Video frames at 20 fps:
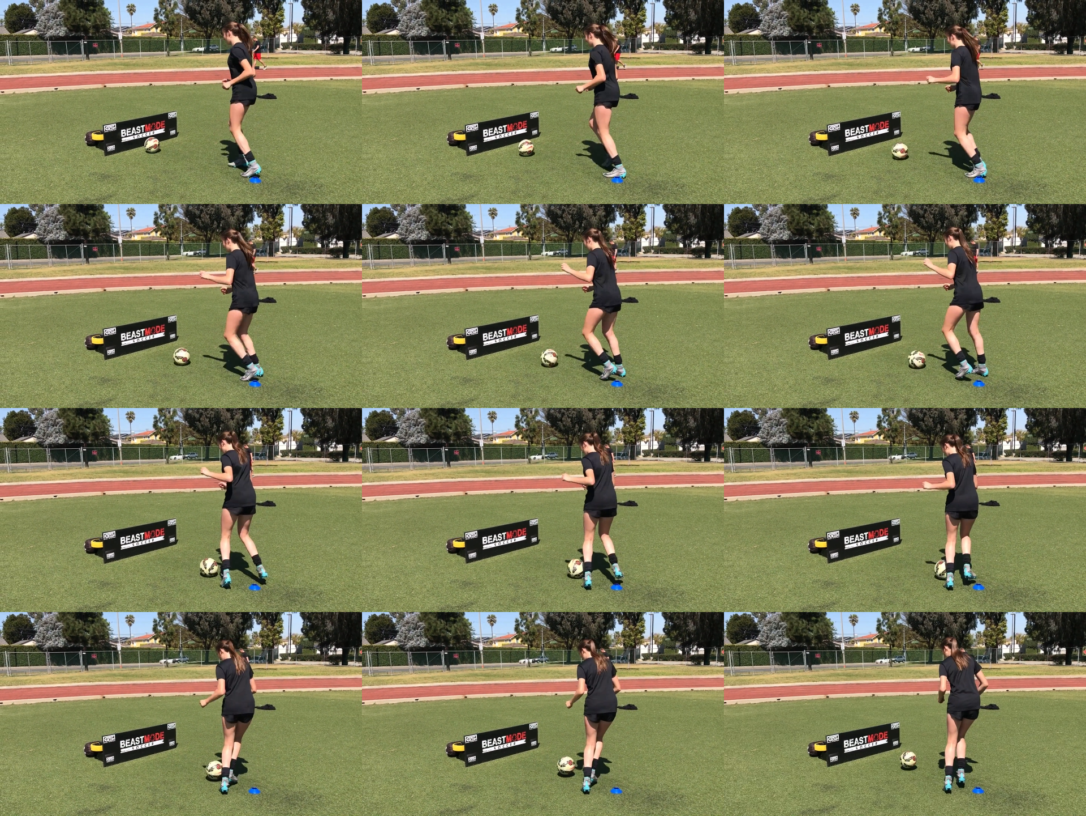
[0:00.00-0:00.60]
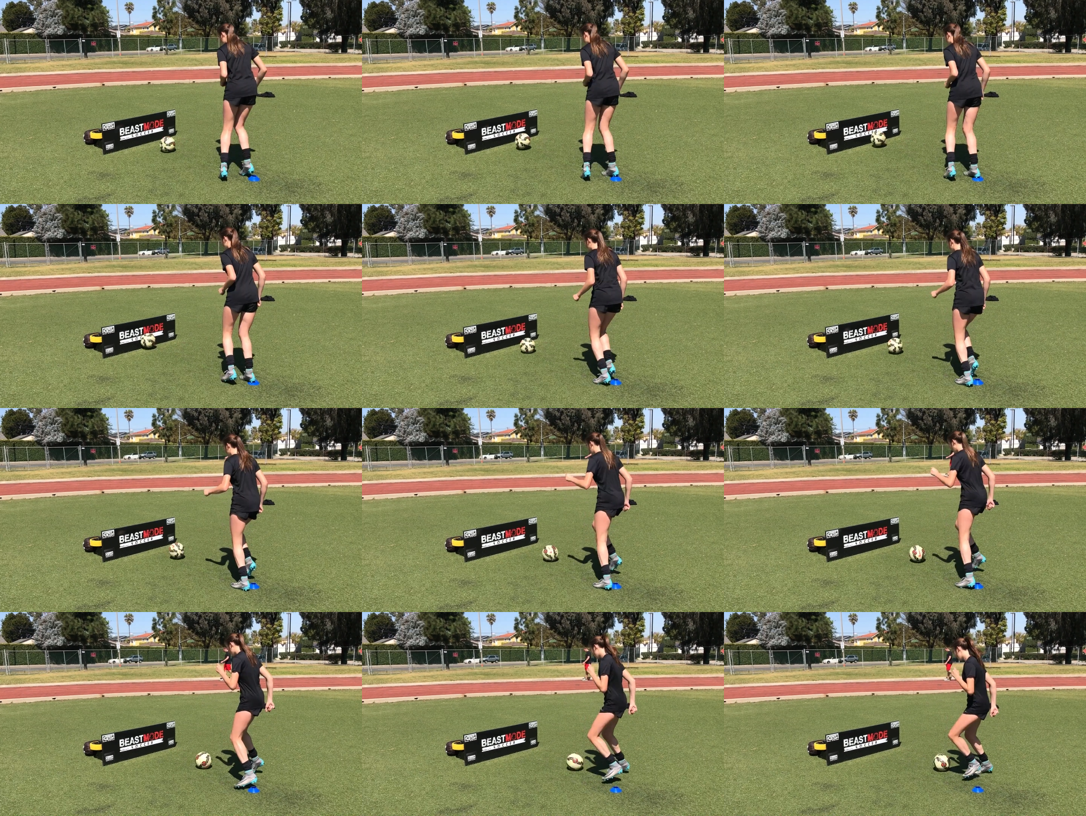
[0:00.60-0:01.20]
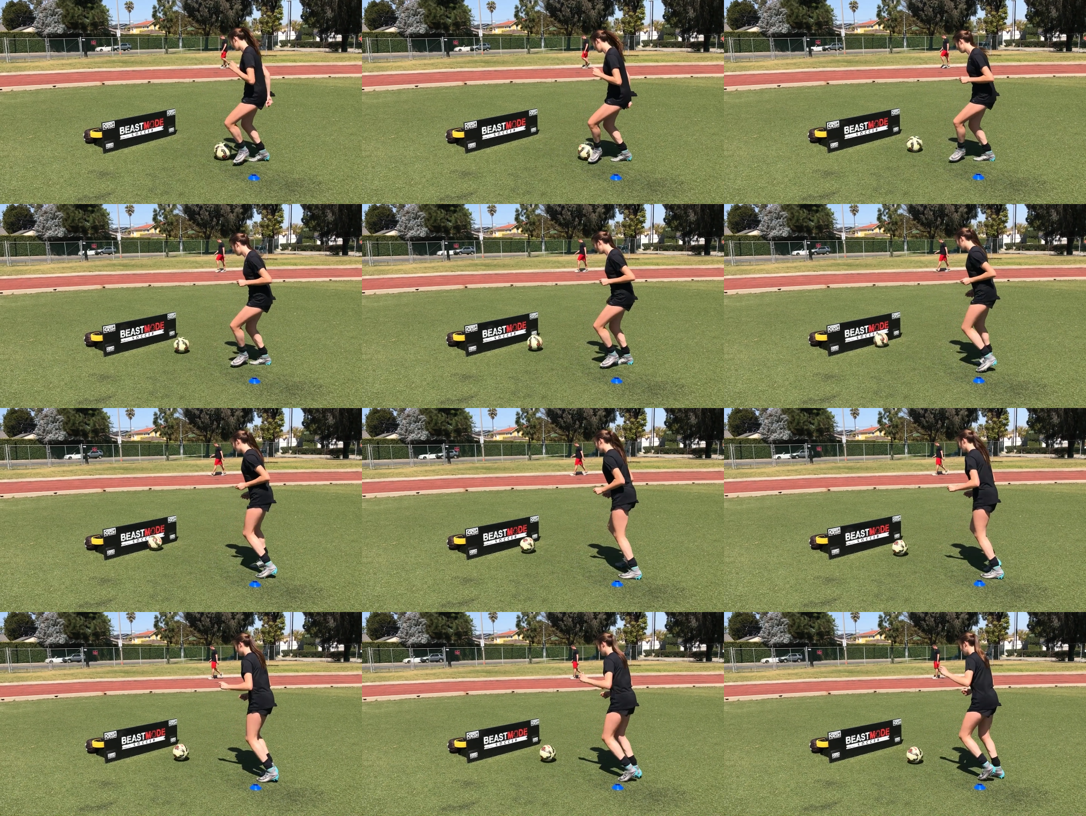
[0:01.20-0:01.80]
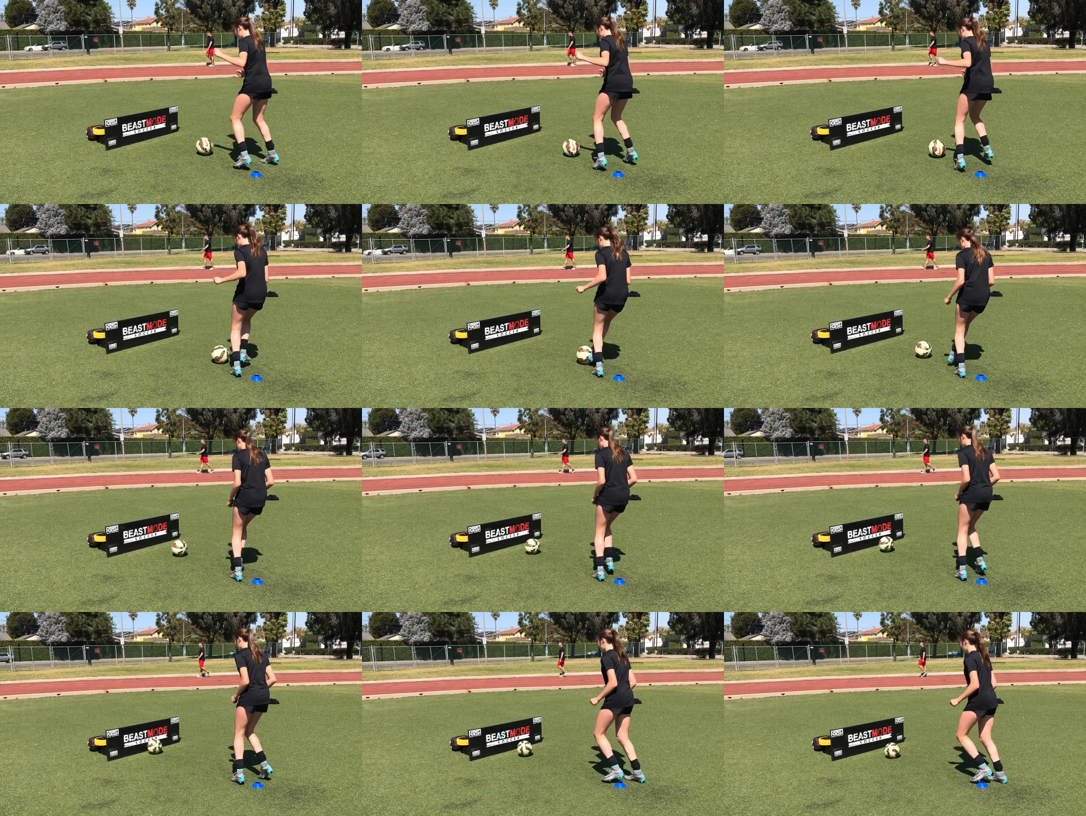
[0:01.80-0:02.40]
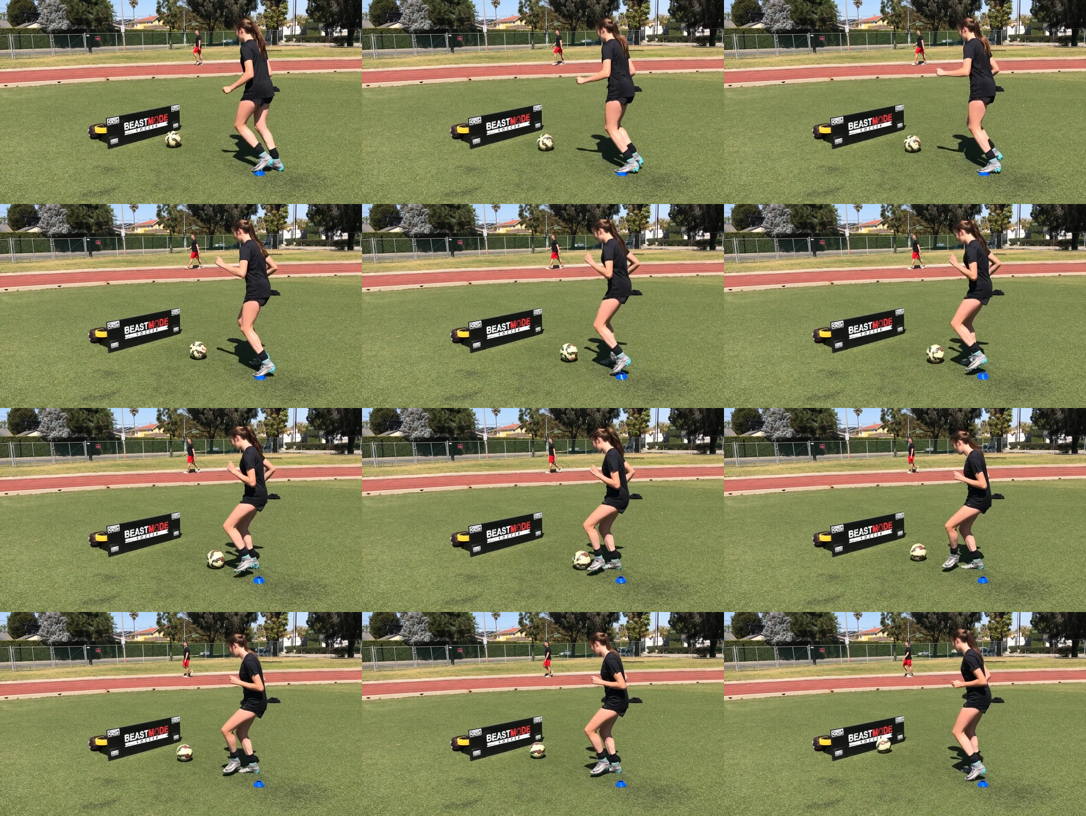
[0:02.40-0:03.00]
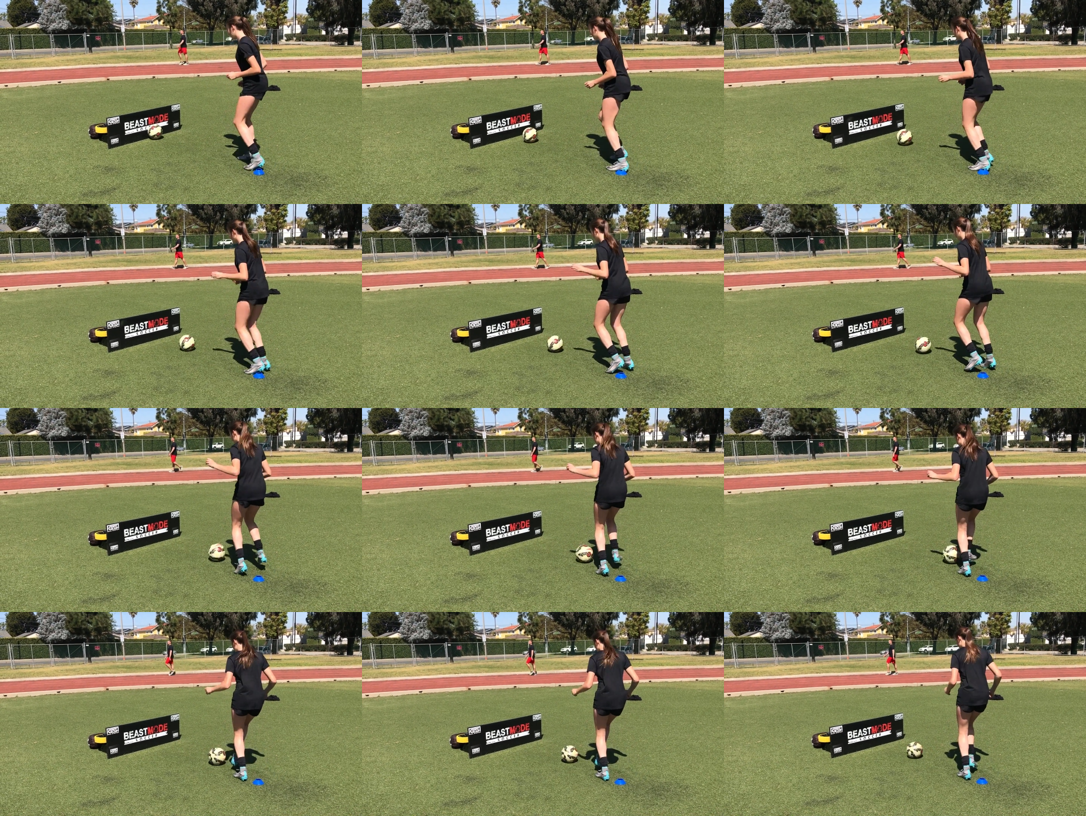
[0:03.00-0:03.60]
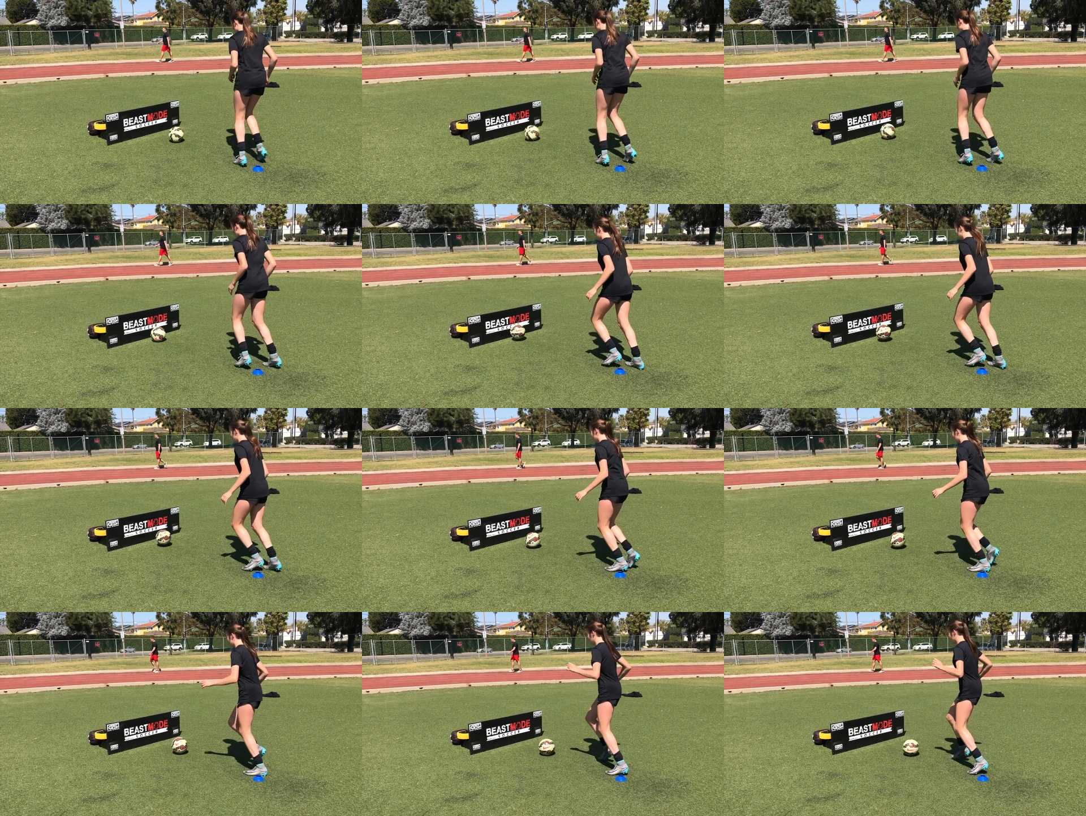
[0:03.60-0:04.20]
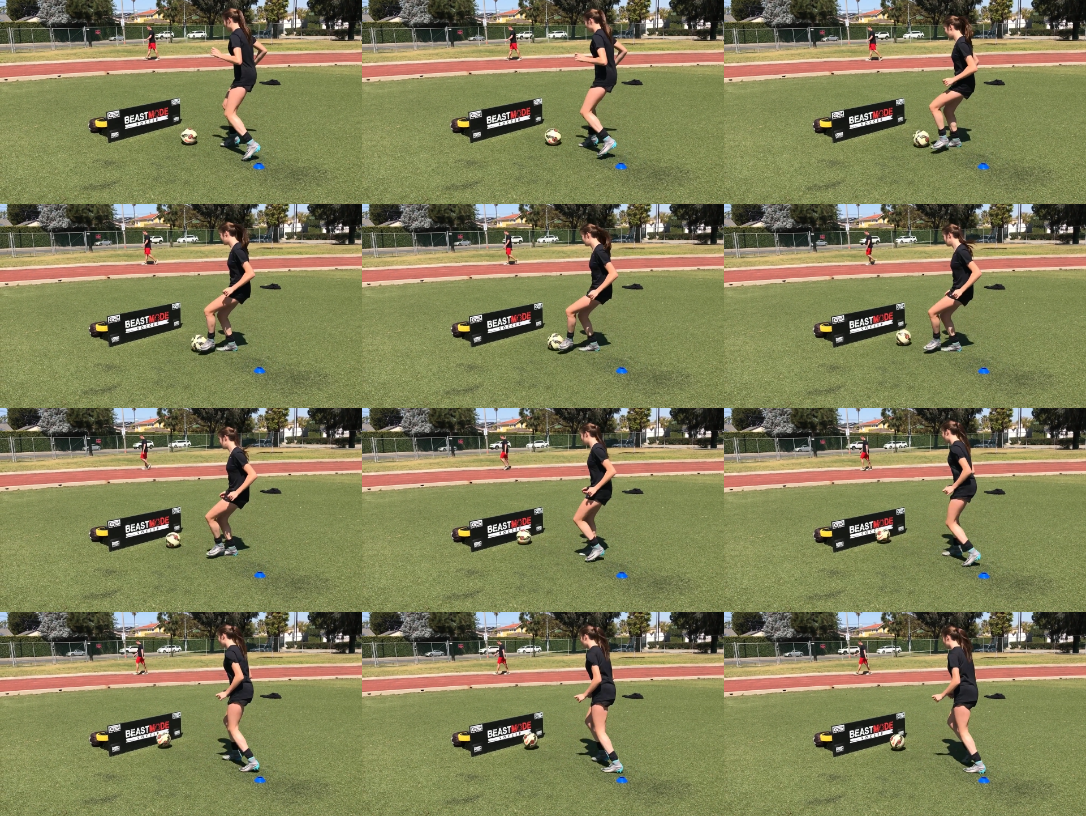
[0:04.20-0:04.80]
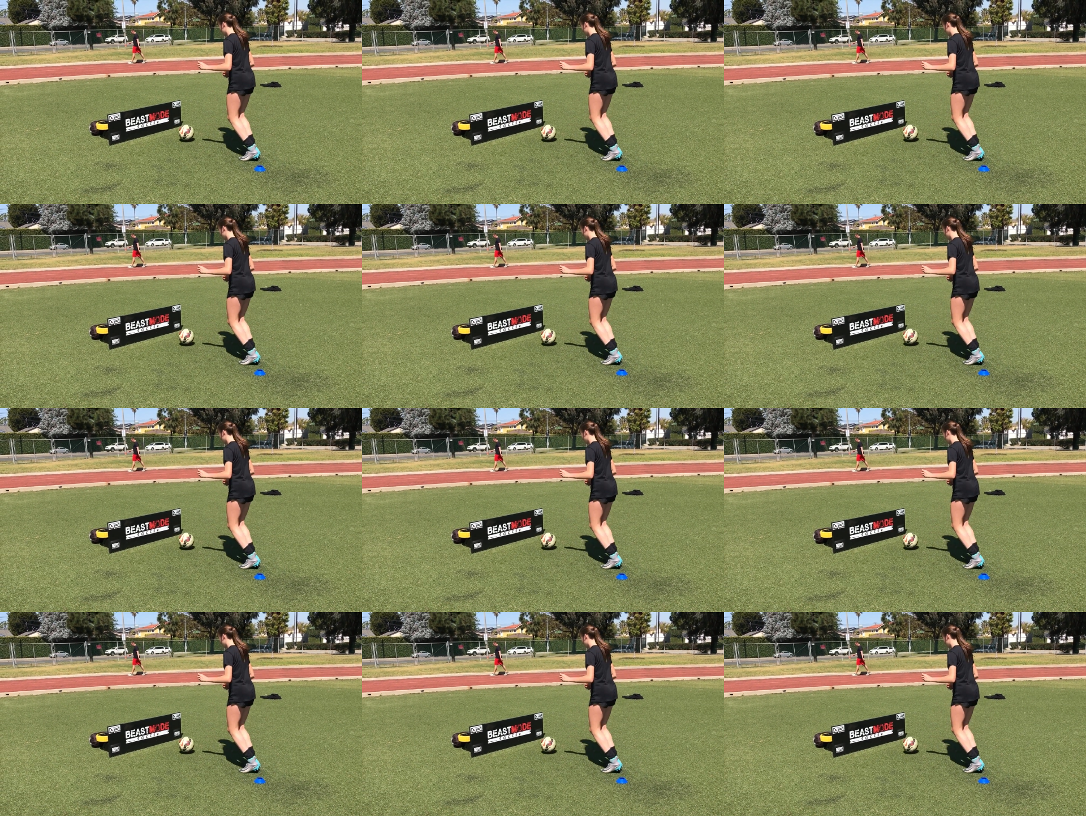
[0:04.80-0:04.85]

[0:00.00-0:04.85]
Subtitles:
Nobody's mouth can be seen.